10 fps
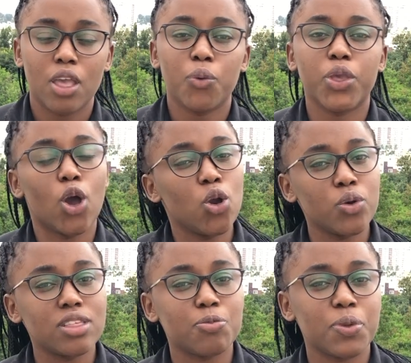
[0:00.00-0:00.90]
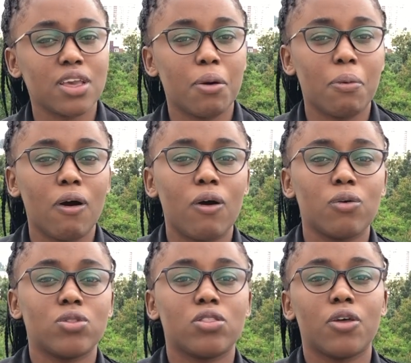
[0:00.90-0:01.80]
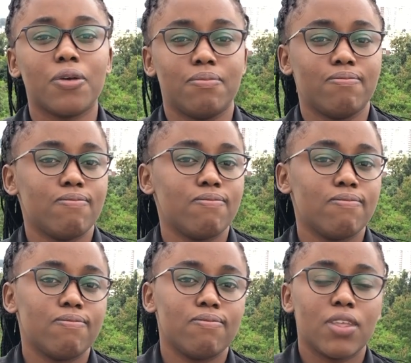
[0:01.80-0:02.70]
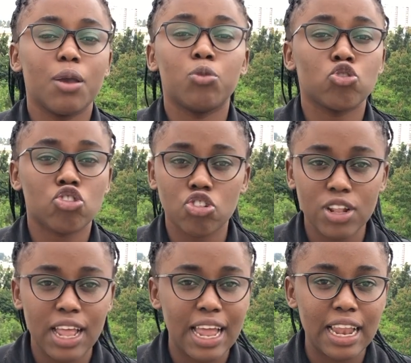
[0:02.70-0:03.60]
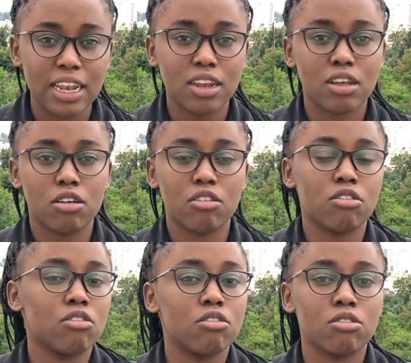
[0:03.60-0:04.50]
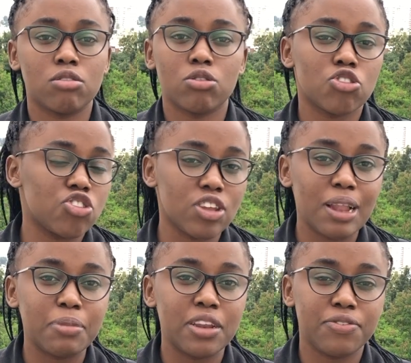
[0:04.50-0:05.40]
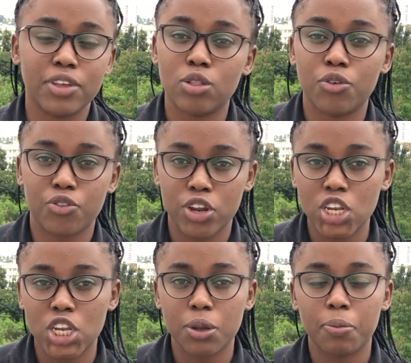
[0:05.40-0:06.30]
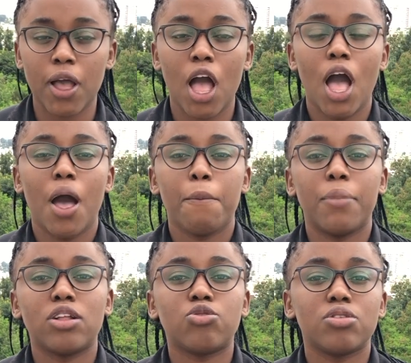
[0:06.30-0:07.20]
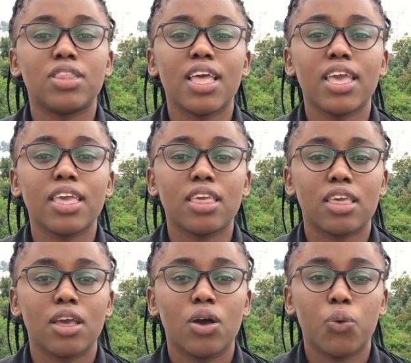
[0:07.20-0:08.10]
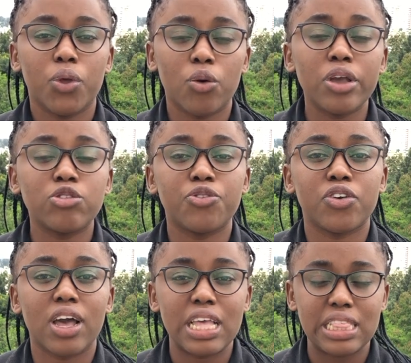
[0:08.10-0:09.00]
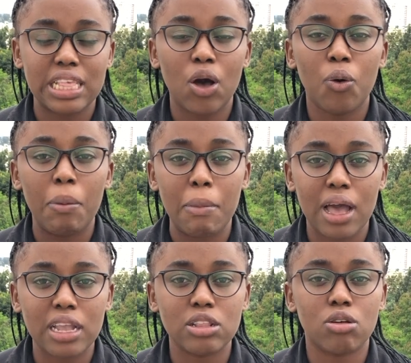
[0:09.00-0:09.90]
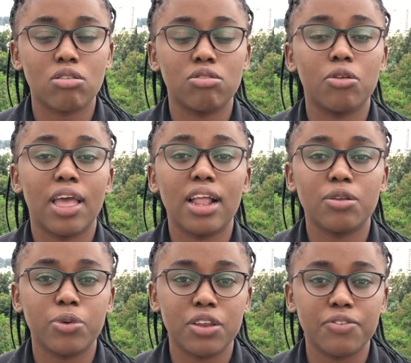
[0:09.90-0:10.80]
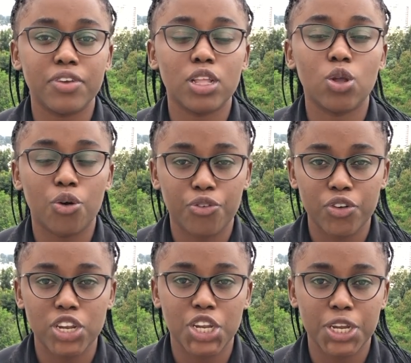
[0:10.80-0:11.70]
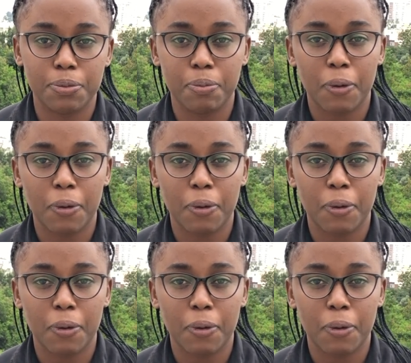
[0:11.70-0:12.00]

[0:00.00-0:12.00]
We always speak about the emotional or social benefit of friendship, but today we are going to focus our mind on the health benefit of friendship.